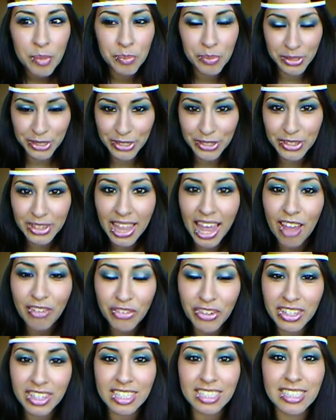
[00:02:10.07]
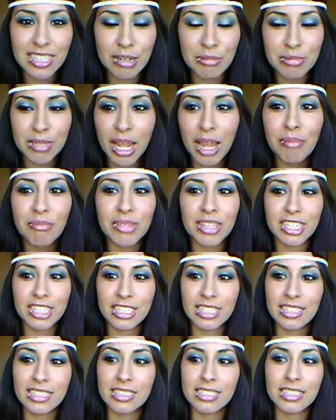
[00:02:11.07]
But you're laughing at the same time
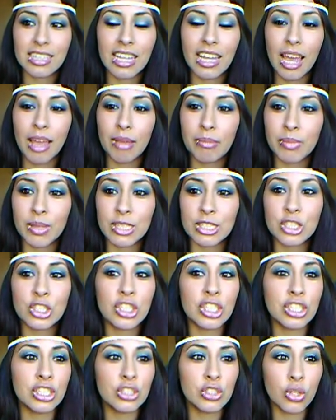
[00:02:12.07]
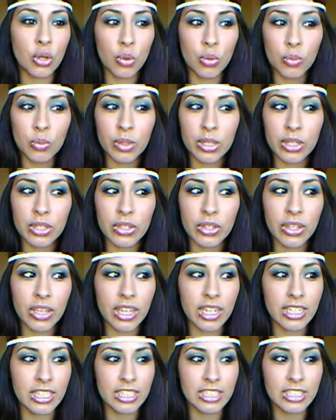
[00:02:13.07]
because, I mean, she's so real
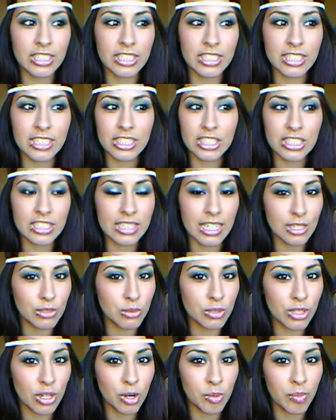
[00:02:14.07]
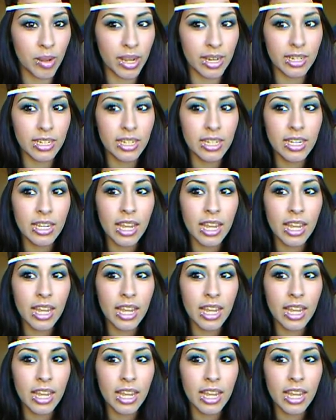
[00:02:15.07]
and she just says what's on her mind.